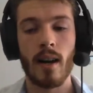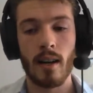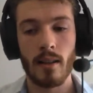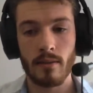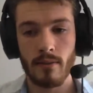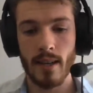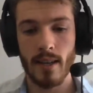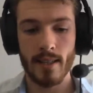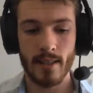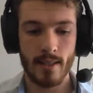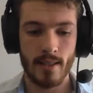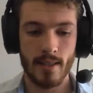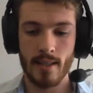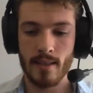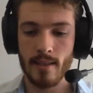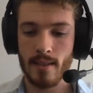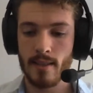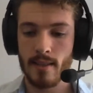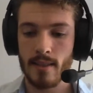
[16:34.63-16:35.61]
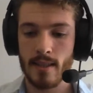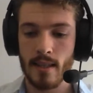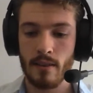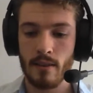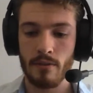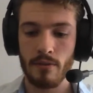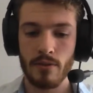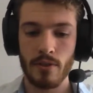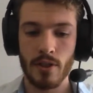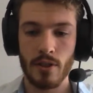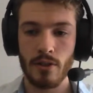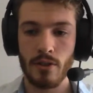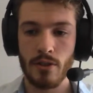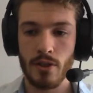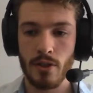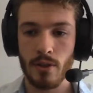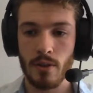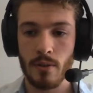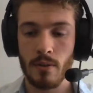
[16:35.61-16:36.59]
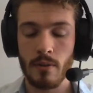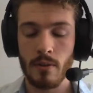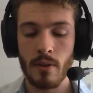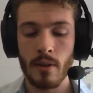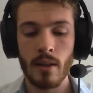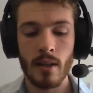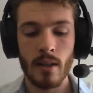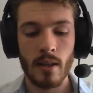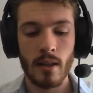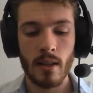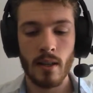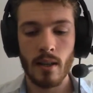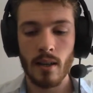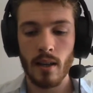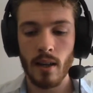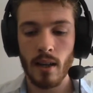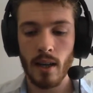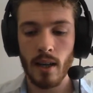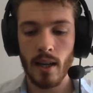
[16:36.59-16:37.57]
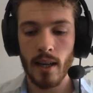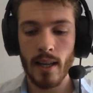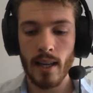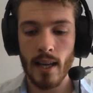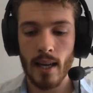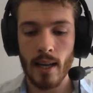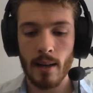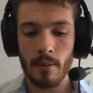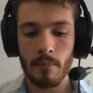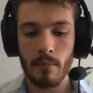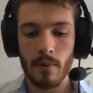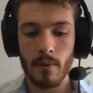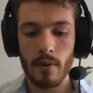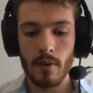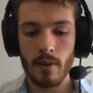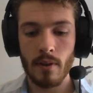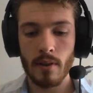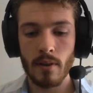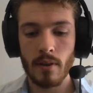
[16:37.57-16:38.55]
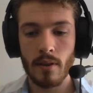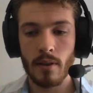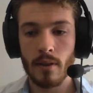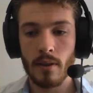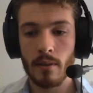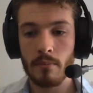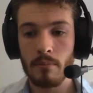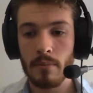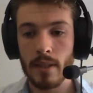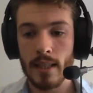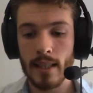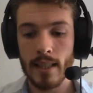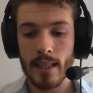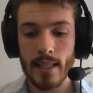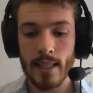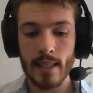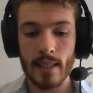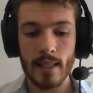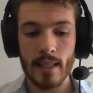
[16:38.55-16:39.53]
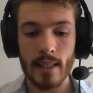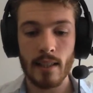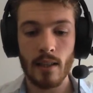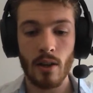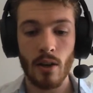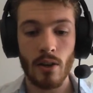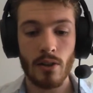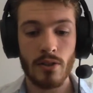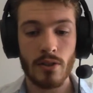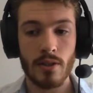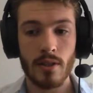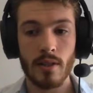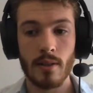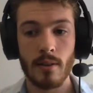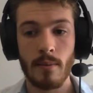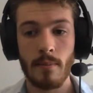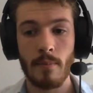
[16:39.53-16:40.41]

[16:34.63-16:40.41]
I'll write the sentence down for you too. I am completely lost.